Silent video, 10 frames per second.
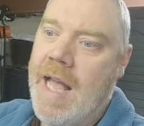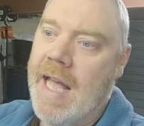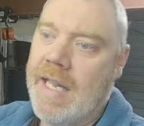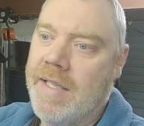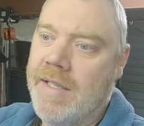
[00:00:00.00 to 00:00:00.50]

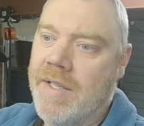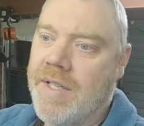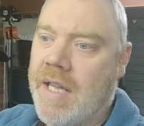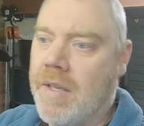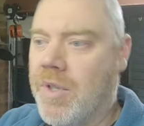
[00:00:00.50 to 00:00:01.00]
and
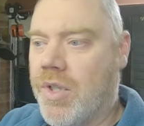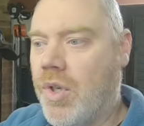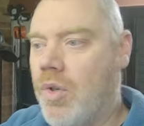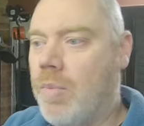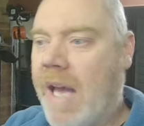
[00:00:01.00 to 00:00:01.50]
set them as
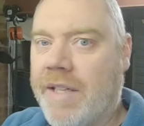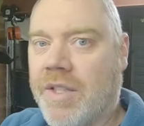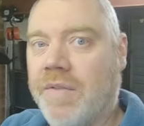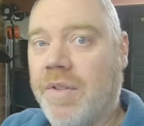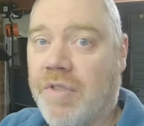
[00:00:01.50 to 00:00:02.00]
2
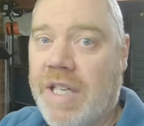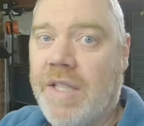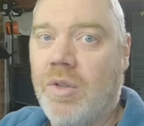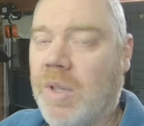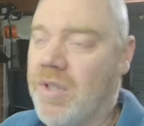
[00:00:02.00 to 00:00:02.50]
banks of
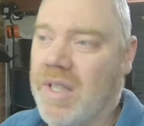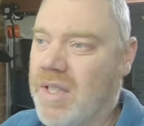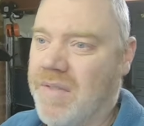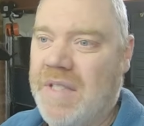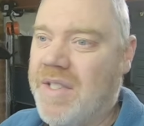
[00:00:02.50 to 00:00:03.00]
3, almost like
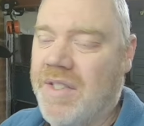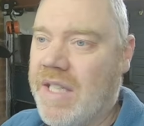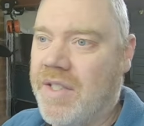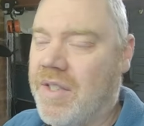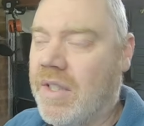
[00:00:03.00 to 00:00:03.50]
it's a
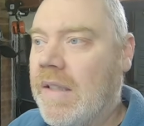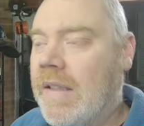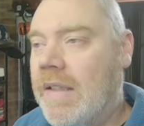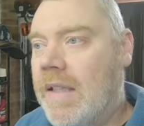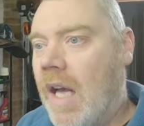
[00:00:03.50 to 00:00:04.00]
V6.
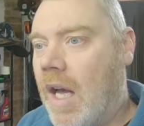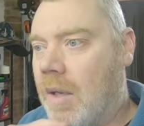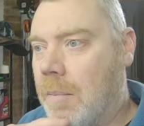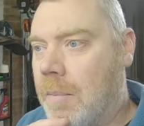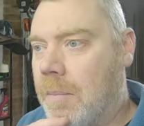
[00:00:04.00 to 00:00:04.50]

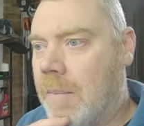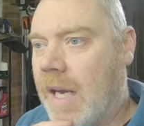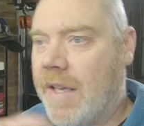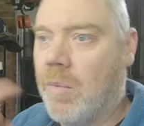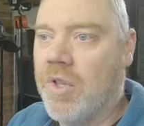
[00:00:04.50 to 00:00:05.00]

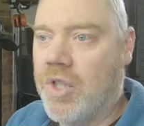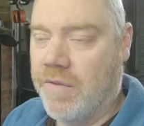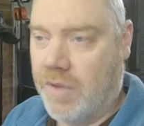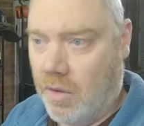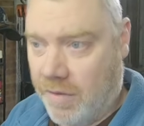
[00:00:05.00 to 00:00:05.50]
And then once
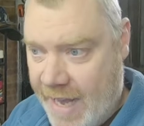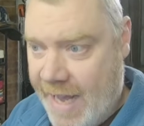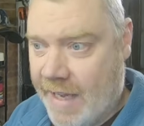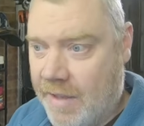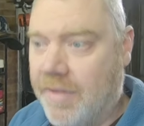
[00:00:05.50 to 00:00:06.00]
you've got
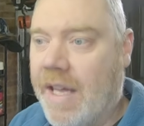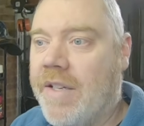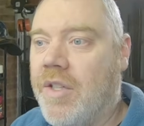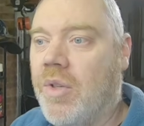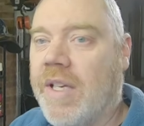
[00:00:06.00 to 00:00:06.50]
that,
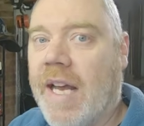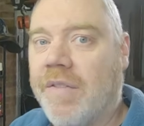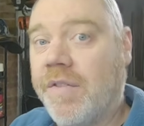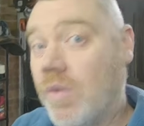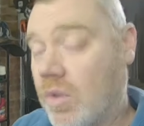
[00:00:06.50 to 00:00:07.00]
then you can
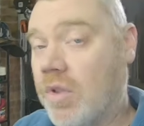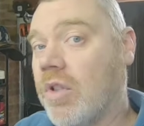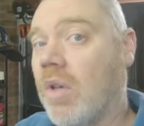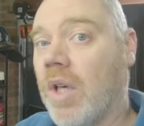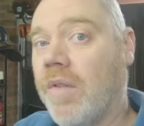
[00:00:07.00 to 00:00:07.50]
have full
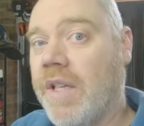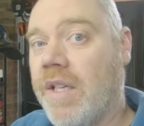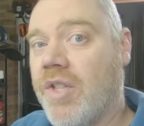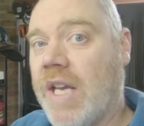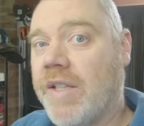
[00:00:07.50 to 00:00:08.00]
control over the
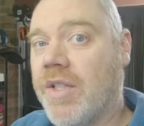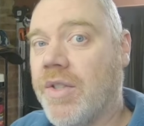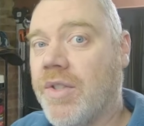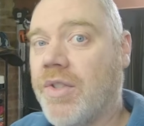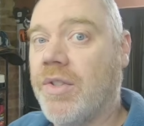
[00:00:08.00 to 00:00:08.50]

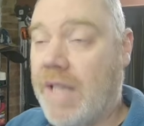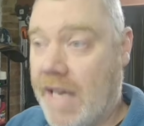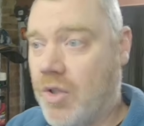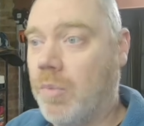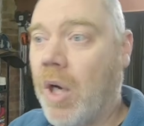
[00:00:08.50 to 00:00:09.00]
injectors, the
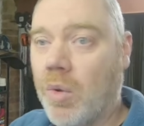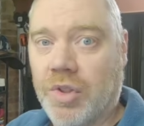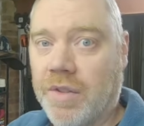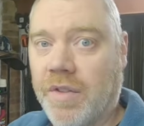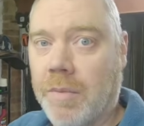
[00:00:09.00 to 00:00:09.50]
actual
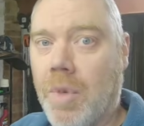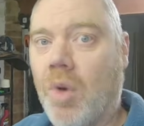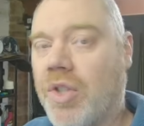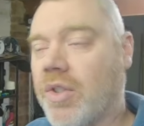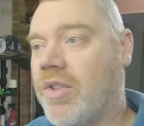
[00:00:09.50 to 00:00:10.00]
pulse of them,
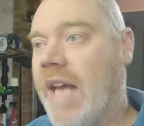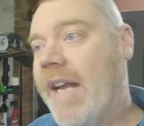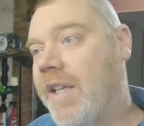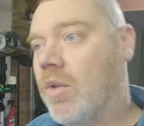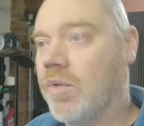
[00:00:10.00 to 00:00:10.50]
just
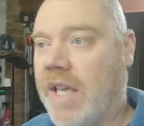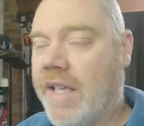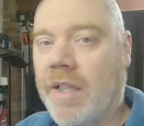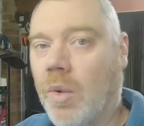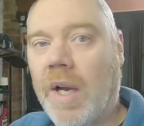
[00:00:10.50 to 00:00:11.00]
adding or
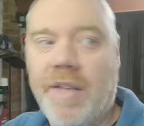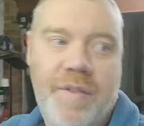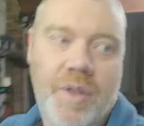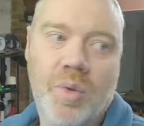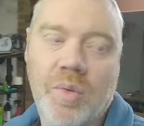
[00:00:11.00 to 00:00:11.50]
taking away
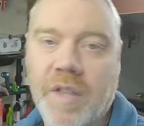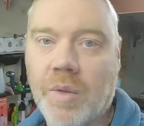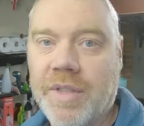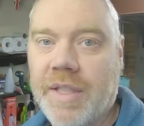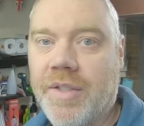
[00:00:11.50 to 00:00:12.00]
fuel
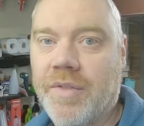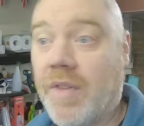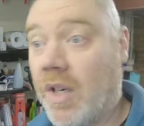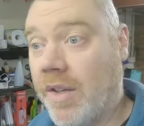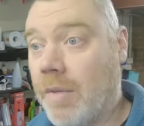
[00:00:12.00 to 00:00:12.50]
voltage
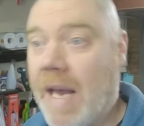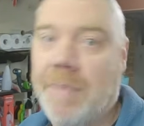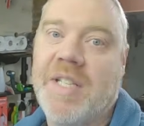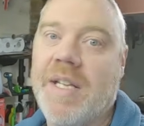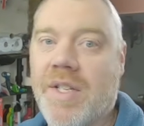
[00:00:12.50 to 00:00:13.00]
via the
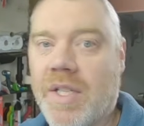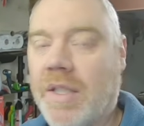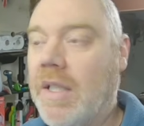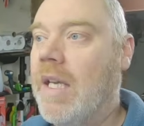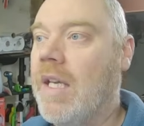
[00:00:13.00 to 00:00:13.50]
map
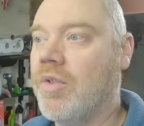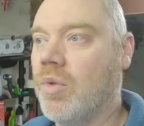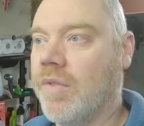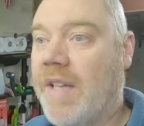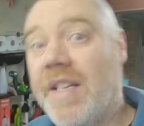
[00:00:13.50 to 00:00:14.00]
sensor
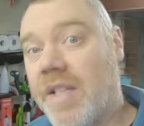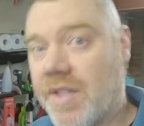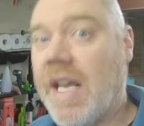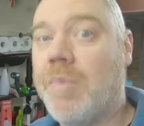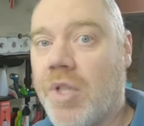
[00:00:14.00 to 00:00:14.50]
sort of
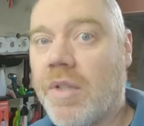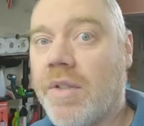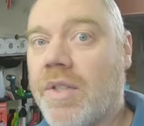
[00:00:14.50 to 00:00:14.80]
interception.